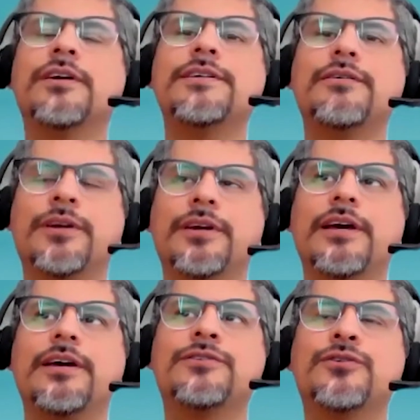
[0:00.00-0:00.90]
okay.
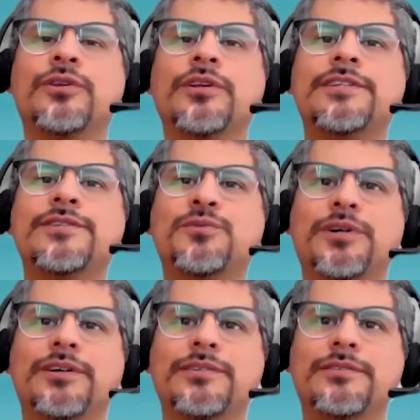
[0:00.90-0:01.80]
So this is
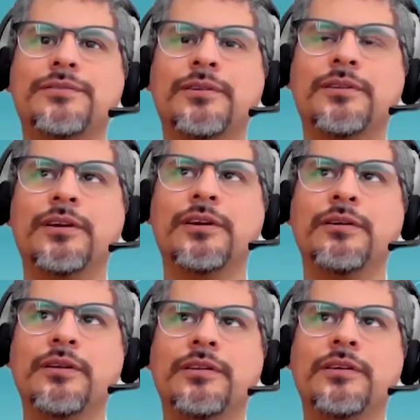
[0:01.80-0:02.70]
where
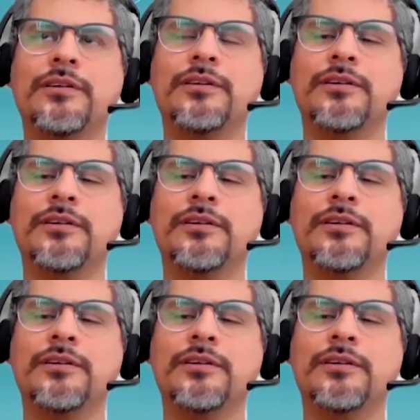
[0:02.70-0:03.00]
the